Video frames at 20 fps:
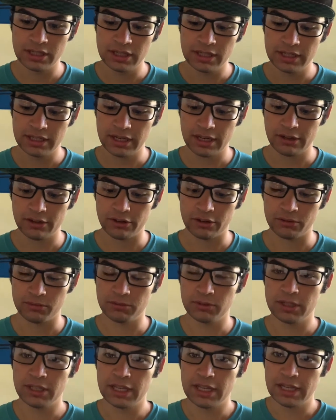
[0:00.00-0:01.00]
And I don't know.
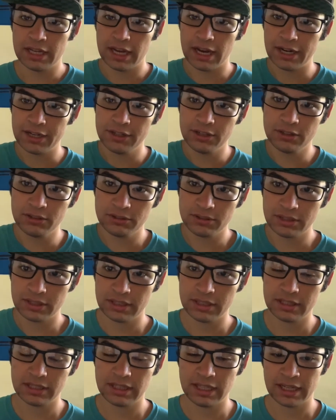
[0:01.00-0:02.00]
I know
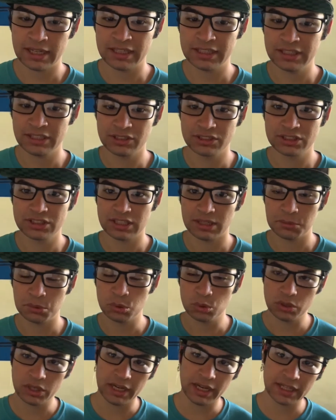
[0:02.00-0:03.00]
like there's some who
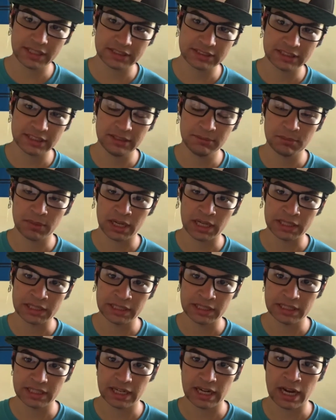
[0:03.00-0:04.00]
can't see my
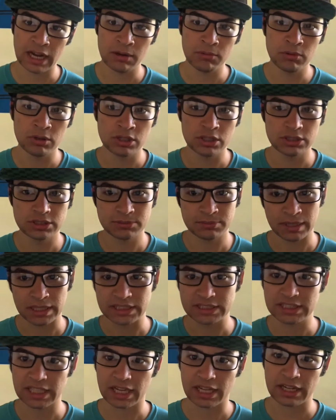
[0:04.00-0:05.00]
Iowa my
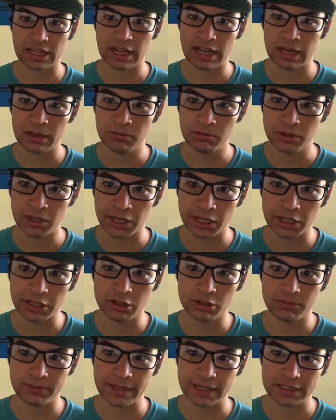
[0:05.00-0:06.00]
second Iowa
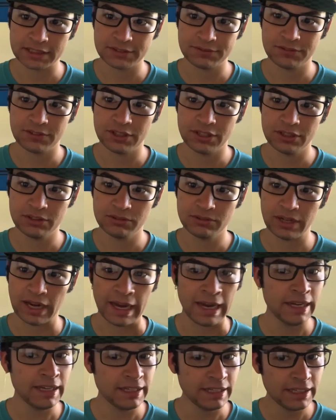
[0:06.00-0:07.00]
IndyCar reaction video.
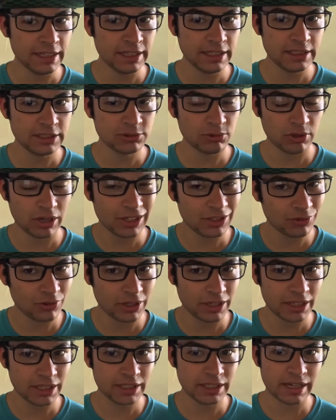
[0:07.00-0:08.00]
the
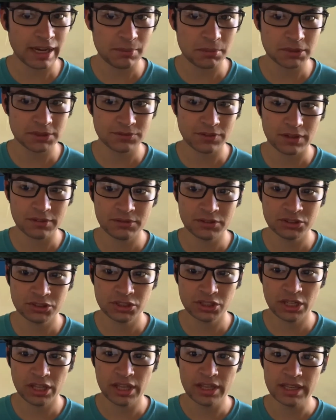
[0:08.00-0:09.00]
2020 Indianapolis
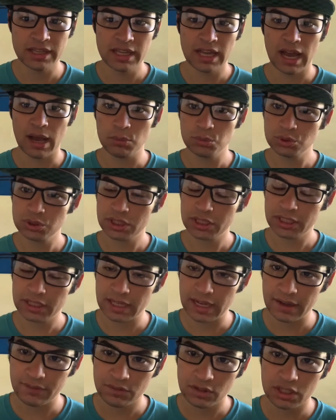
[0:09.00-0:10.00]
500. I am thinking
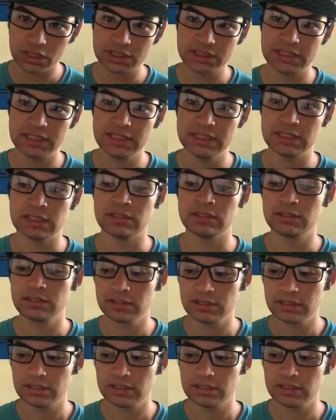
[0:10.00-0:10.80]
after the season.